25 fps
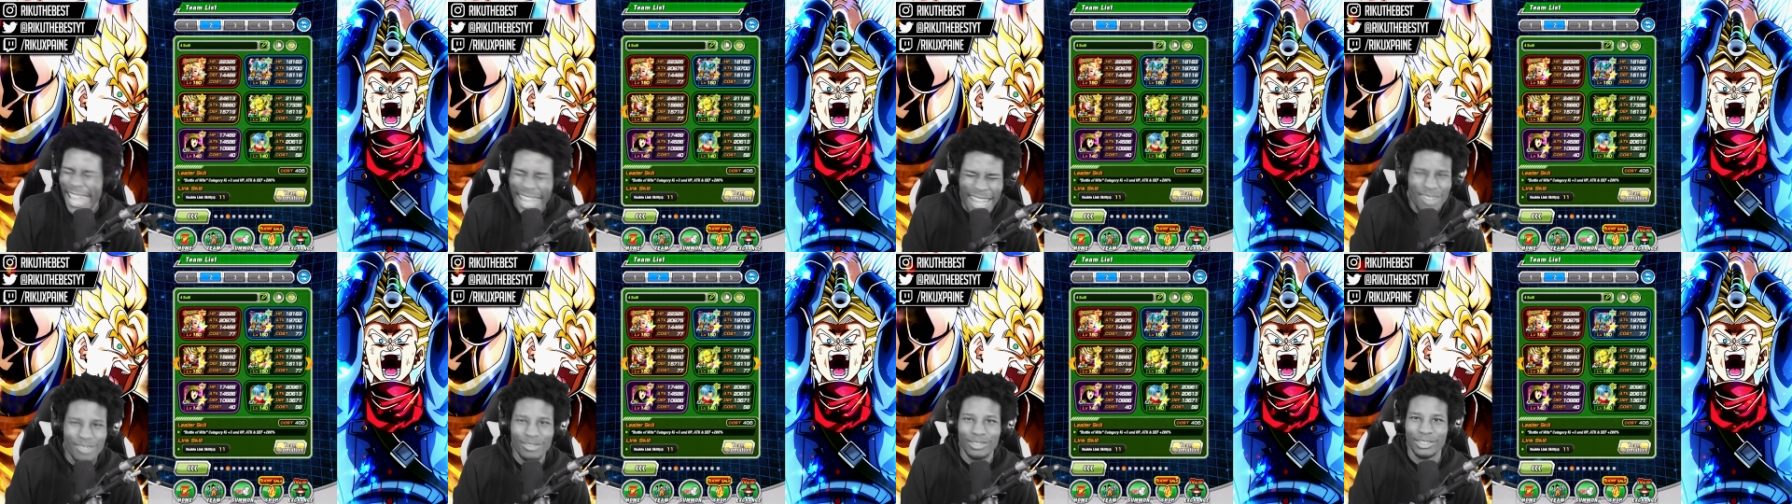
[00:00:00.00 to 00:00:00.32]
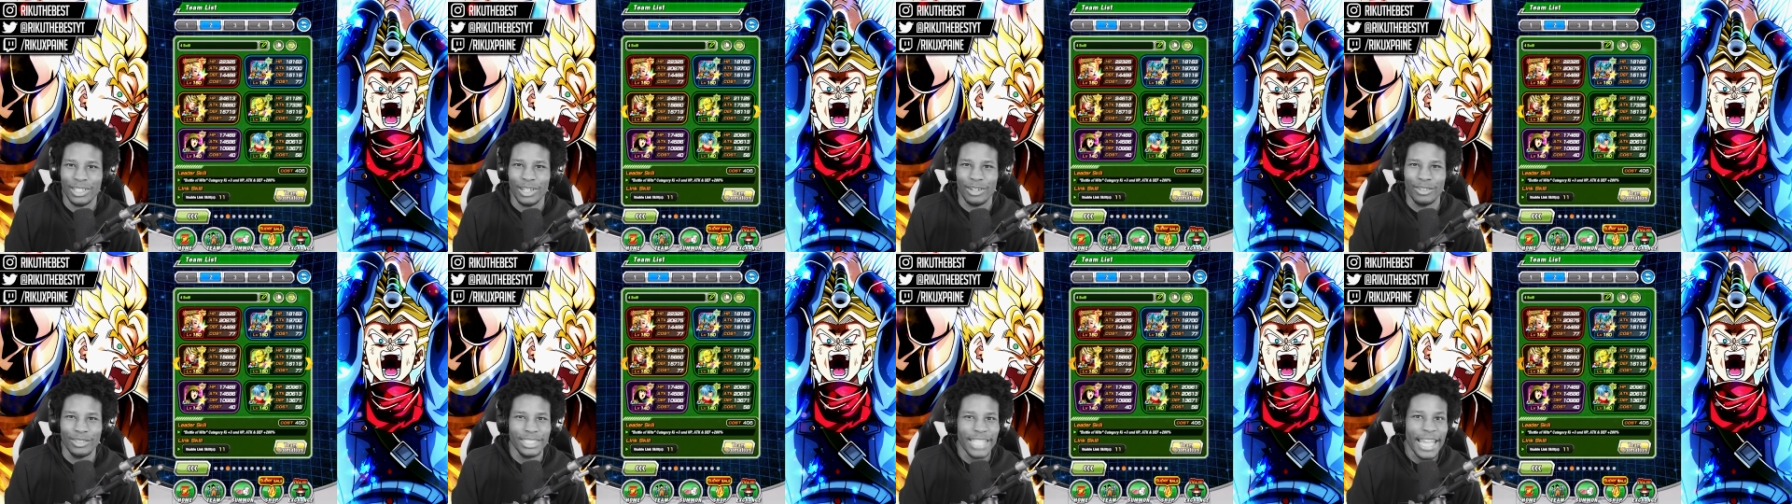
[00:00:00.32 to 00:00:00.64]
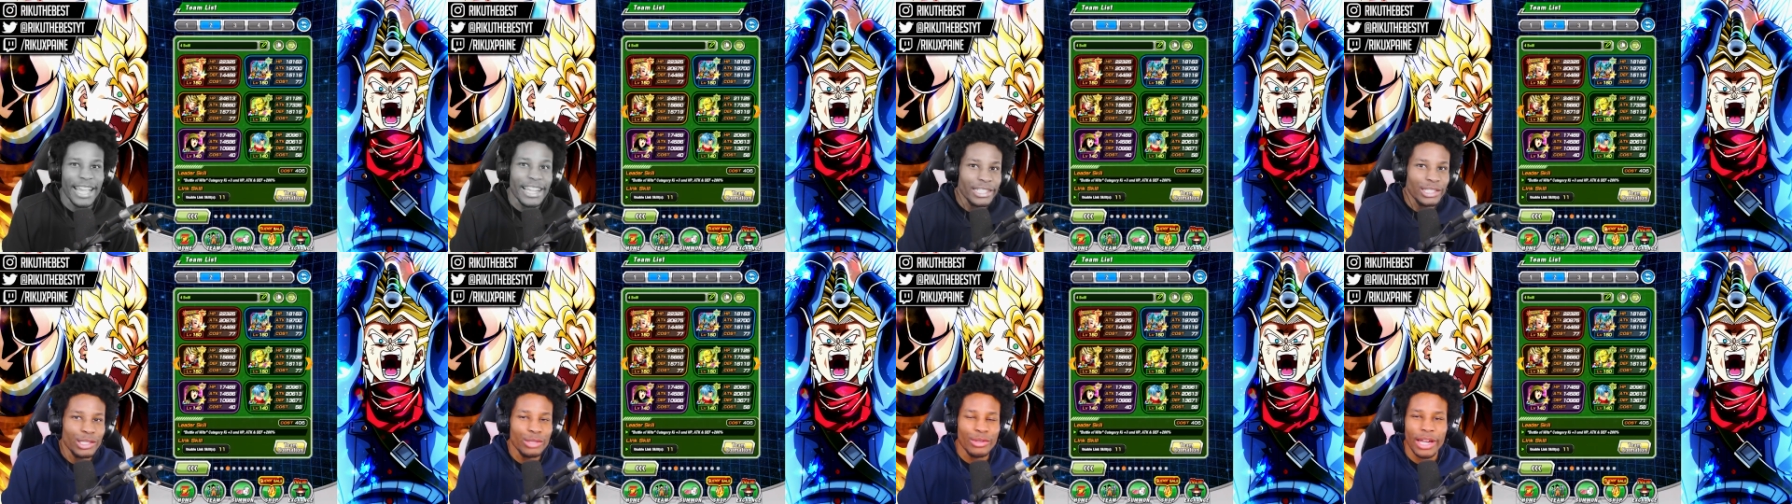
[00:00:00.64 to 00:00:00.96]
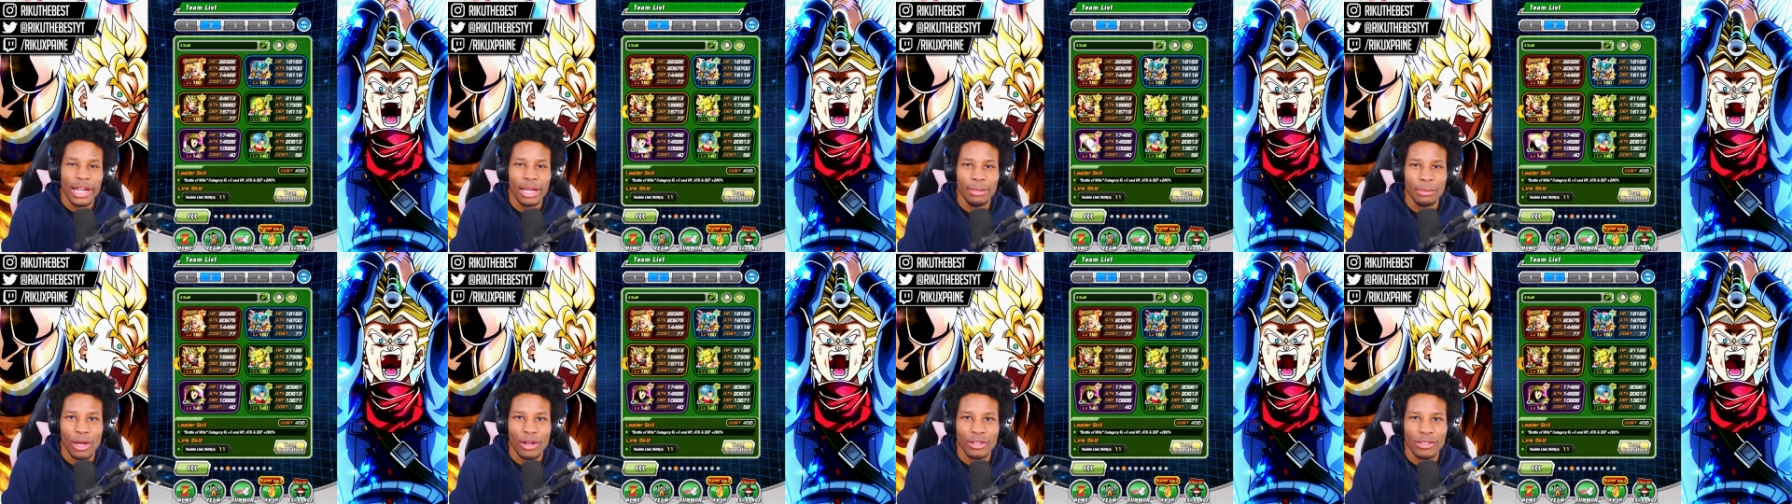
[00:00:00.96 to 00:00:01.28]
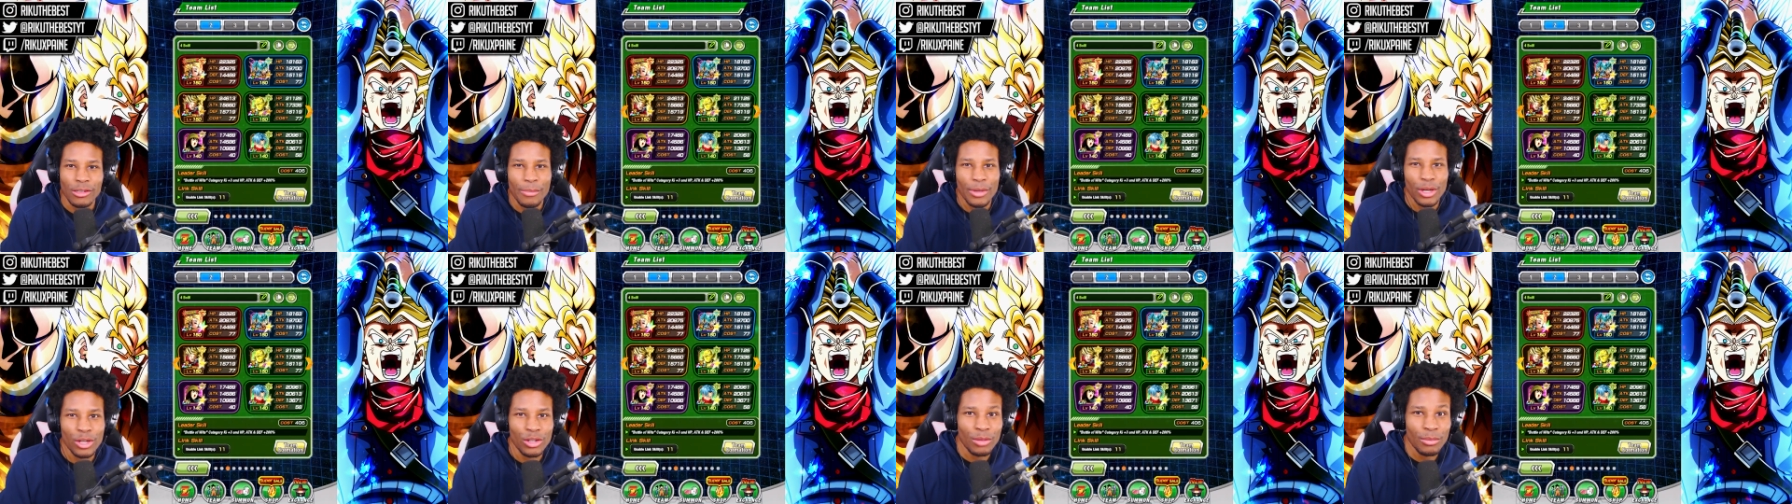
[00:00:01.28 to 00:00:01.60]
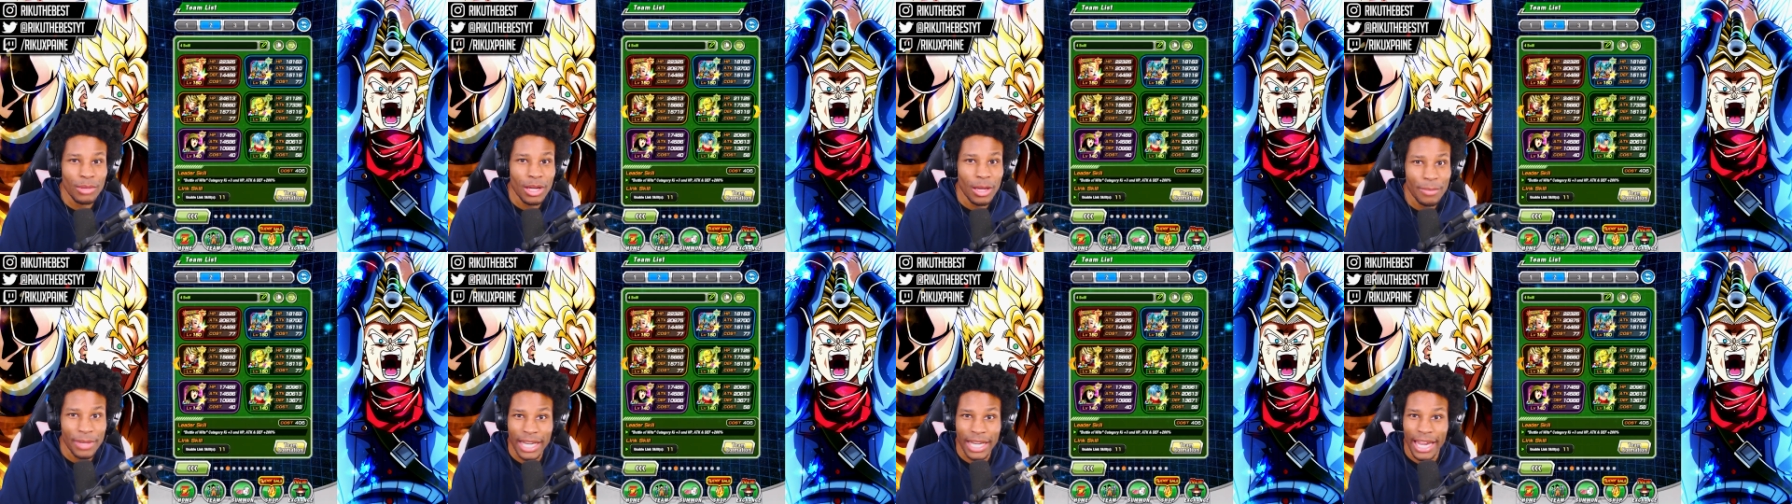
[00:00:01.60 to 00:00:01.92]
Hell no, it takes too damn long to build
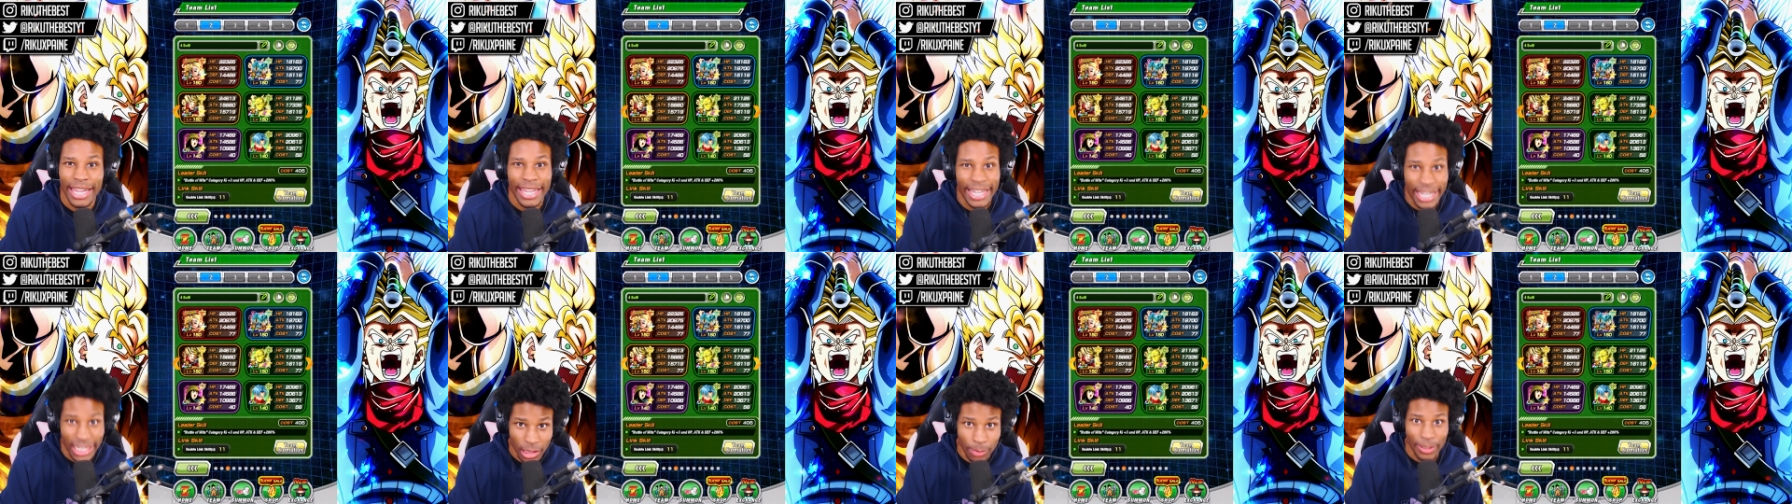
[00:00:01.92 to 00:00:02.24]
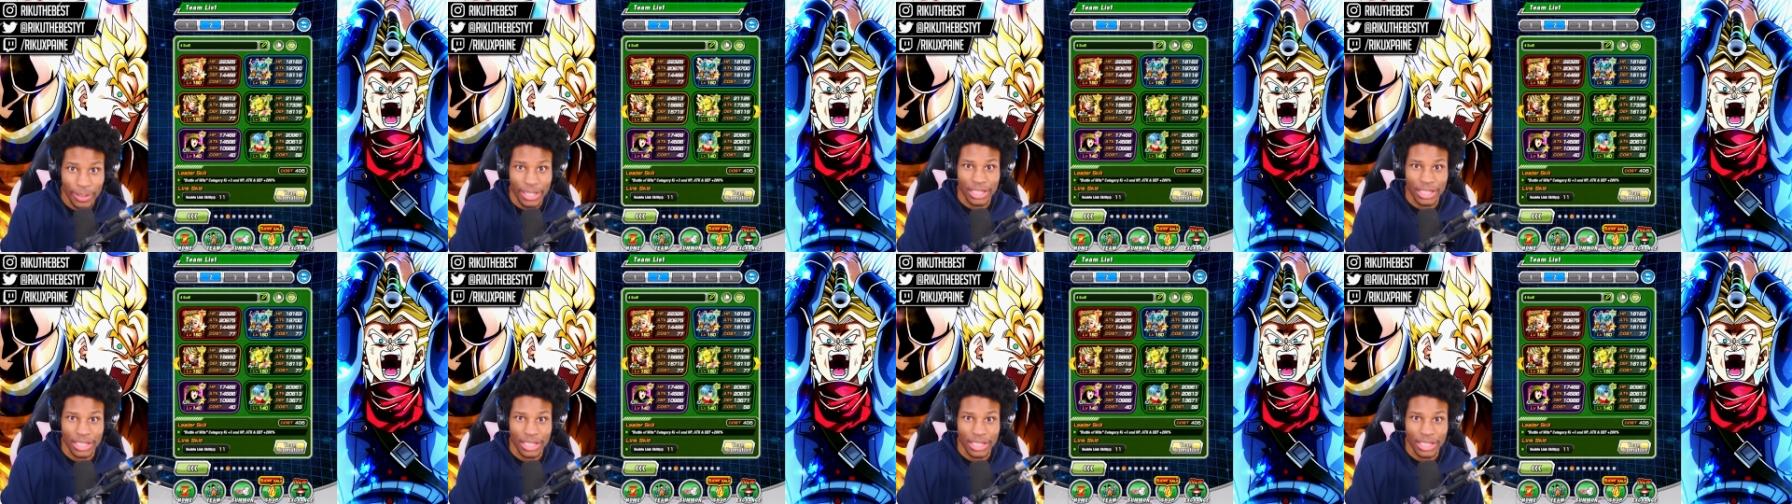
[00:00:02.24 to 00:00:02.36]
him up and I ain't got the